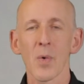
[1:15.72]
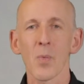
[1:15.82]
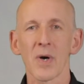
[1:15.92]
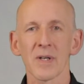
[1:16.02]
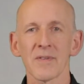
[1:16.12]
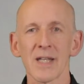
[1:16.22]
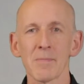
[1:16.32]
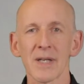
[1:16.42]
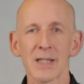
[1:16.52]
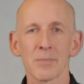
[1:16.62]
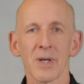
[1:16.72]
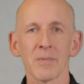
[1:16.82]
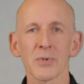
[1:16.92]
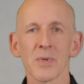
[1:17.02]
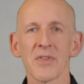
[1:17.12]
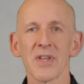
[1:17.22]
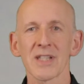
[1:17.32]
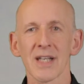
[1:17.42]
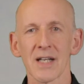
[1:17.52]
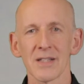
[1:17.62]
One of the biggest problems with this
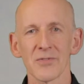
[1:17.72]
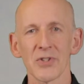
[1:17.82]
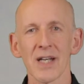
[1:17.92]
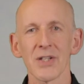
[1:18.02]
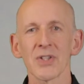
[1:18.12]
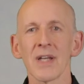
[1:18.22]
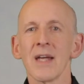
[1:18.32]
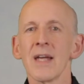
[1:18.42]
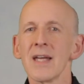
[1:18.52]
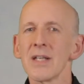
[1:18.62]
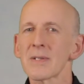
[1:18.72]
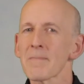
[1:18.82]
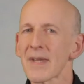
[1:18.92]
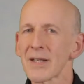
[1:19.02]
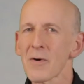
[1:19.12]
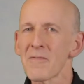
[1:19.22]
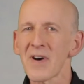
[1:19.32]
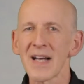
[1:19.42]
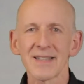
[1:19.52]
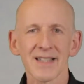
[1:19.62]
kind of change is you're
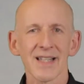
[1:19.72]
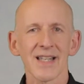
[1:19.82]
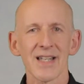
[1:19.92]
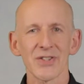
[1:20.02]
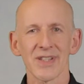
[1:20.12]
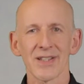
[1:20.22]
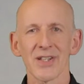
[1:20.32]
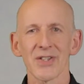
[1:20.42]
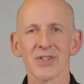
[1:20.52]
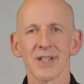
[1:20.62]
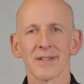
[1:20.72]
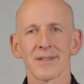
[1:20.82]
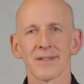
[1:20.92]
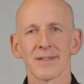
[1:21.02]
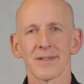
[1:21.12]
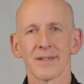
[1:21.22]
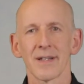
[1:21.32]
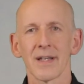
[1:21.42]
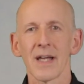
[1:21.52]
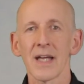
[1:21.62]
fighting against inertia.
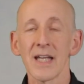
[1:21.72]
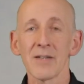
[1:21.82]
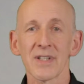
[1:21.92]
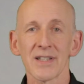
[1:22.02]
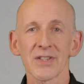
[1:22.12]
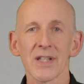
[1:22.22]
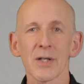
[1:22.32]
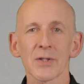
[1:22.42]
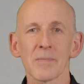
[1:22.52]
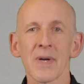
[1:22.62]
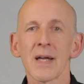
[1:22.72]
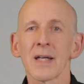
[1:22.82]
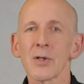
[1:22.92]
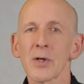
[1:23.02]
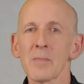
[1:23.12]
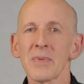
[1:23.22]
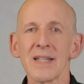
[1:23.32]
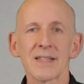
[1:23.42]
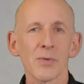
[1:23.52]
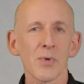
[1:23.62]
Even in a startup, you're
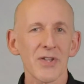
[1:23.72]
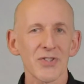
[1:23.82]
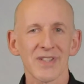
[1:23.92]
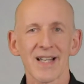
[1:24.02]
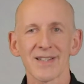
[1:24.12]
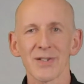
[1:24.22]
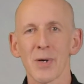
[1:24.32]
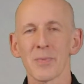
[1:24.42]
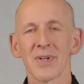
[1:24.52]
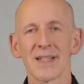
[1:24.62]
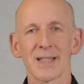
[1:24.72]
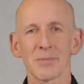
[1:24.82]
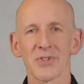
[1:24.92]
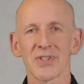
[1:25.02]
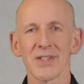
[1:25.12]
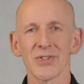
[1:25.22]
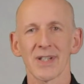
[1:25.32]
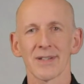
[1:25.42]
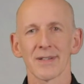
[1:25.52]
competing with standard operating procedure.